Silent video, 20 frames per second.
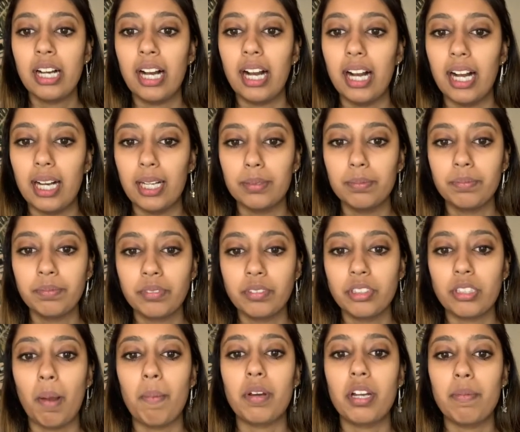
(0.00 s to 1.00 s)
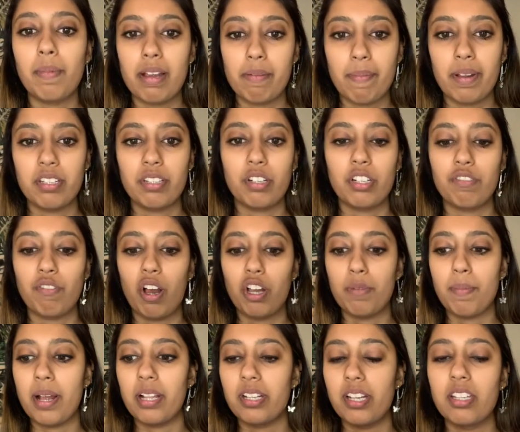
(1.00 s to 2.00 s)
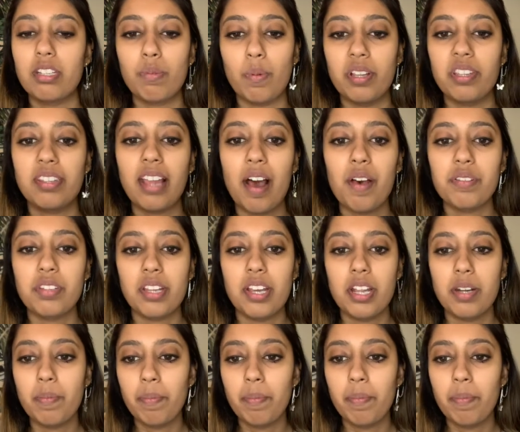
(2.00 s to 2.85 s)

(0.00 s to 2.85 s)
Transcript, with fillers: So I'm going to make my search volume at least 1,000.